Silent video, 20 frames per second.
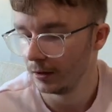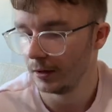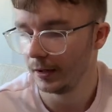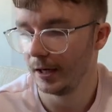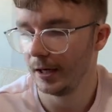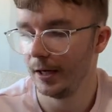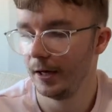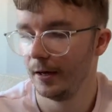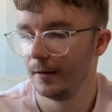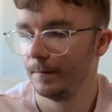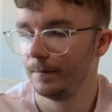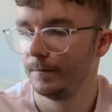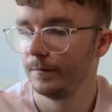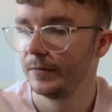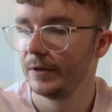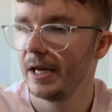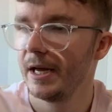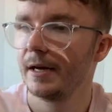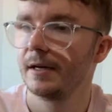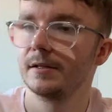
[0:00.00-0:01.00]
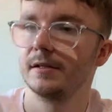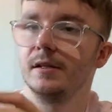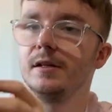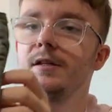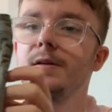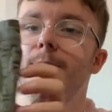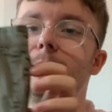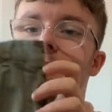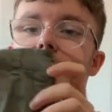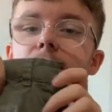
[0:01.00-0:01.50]
Um, next is
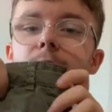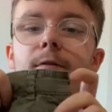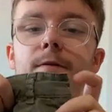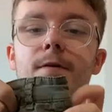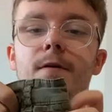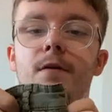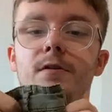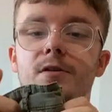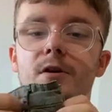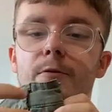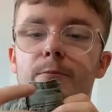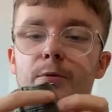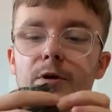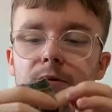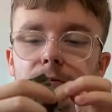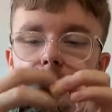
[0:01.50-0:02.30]
a bit of sort of bread